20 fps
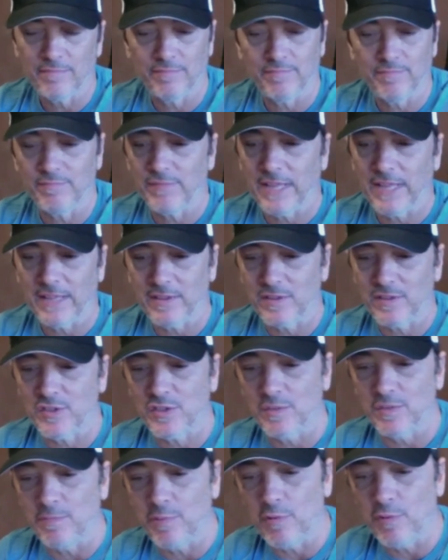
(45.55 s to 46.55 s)
that
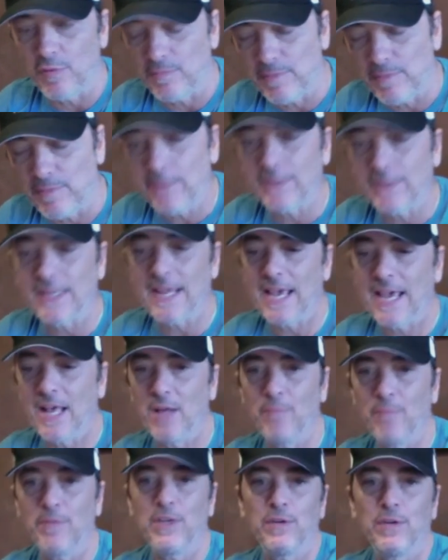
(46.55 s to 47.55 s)
support, people that
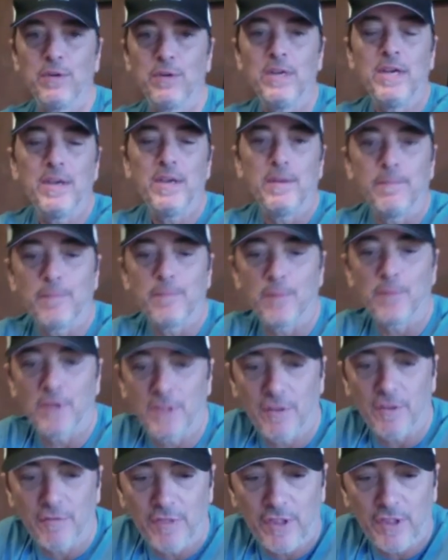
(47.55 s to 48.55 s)
help me. You know,
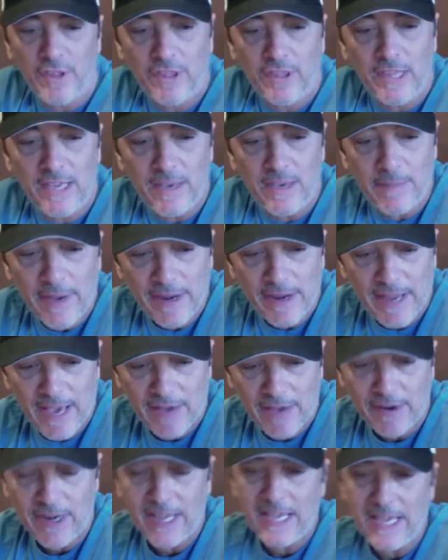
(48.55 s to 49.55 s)
the thing about How
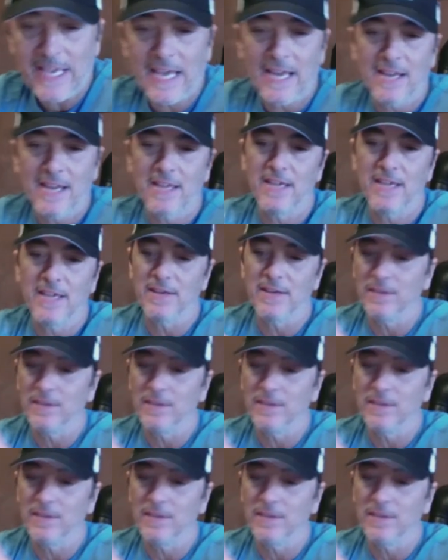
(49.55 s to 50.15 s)
Did I Get Here?